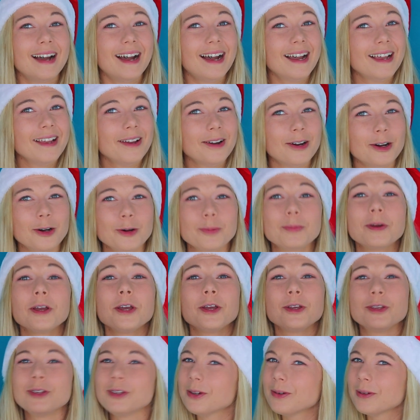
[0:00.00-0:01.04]
I hope
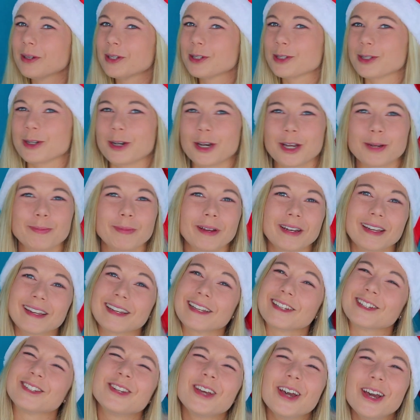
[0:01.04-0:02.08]
you enjoyed my little
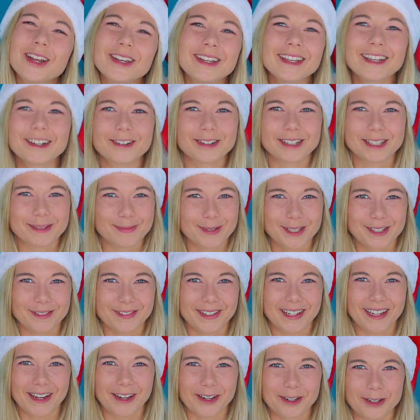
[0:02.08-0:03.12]
nerdy Christmas
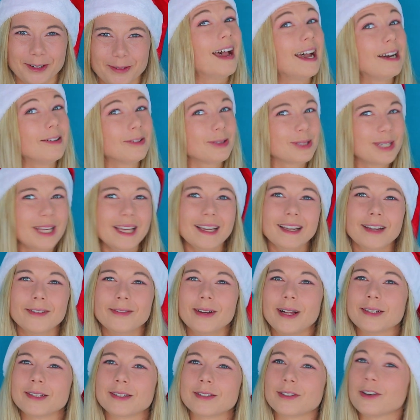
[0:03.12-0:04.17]
video. I will take a
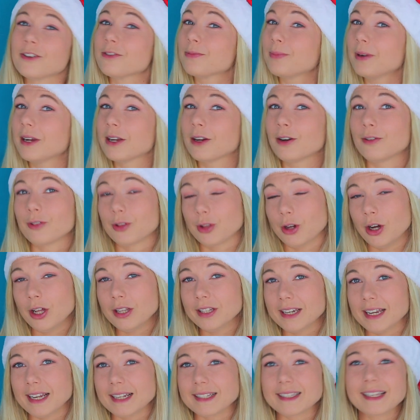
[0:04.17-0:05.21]
well-deserved break over the
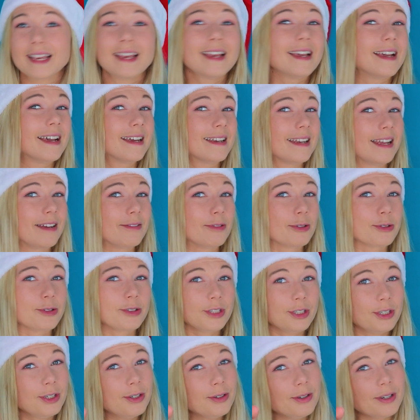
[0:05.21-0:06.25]
holidays, and I will see
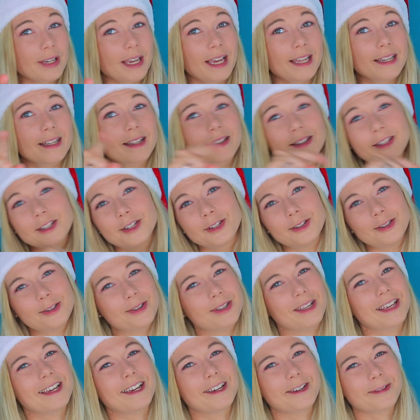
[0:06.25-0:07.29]
you again in the new
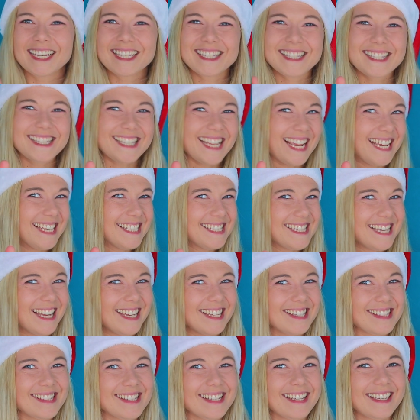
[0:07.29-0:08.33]
year. Stay
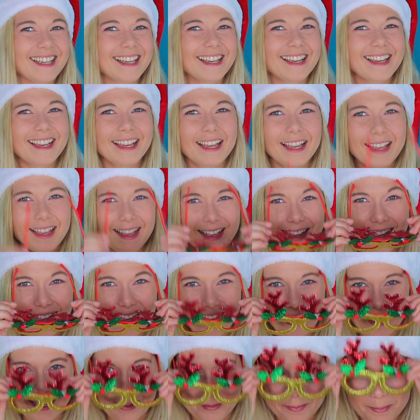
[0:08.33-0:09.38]
sciencey,
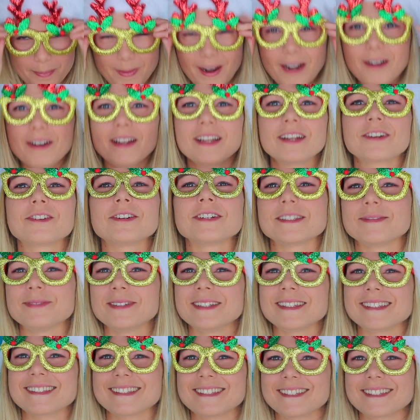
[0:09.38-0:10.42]
and Merry Christmas!